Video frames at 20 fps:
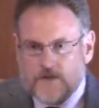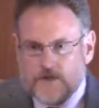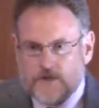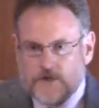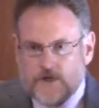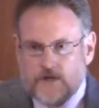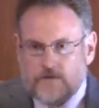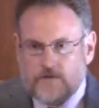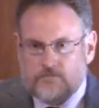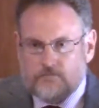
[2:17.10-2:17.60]
The
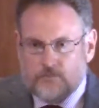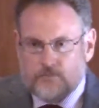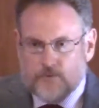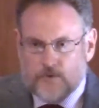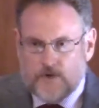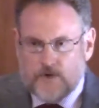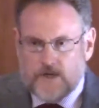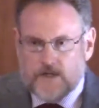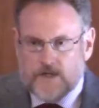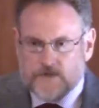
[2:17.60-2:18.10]
chief
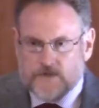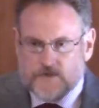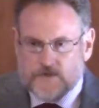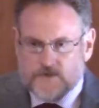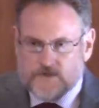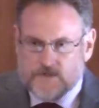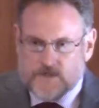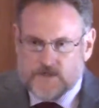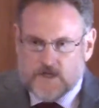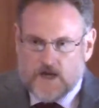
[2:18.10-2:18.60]

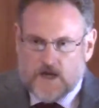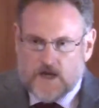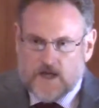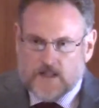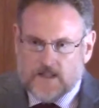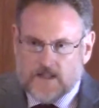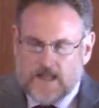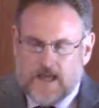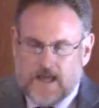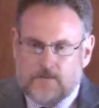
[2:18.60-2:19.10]
priests,
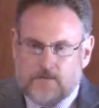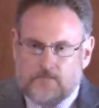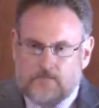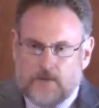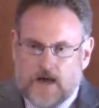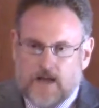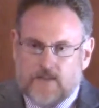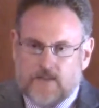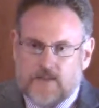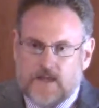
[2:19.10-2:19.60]
uh, led
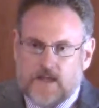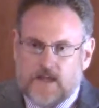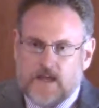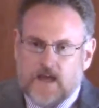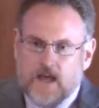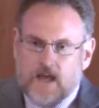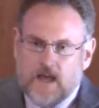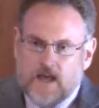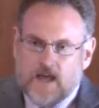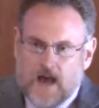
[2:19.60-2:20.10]
by
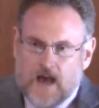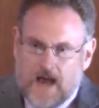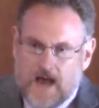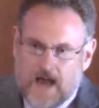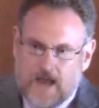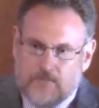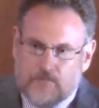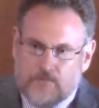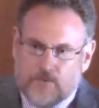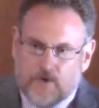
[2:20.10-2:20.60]
the
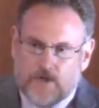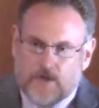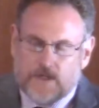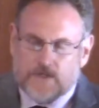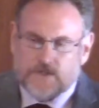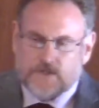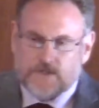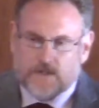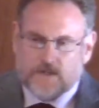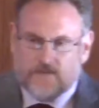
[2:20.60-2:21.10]
high
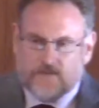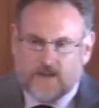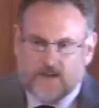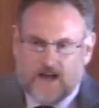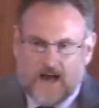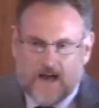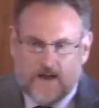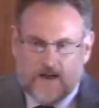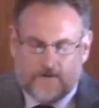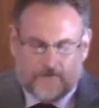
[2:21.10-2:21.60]
priest of
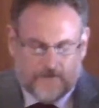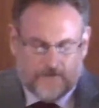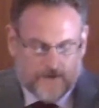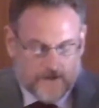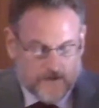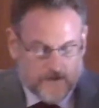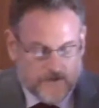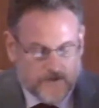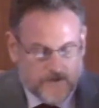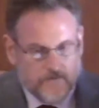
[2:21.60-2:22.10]

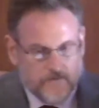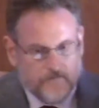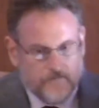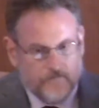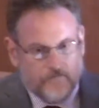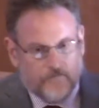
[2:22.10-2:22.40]
Caiaphas,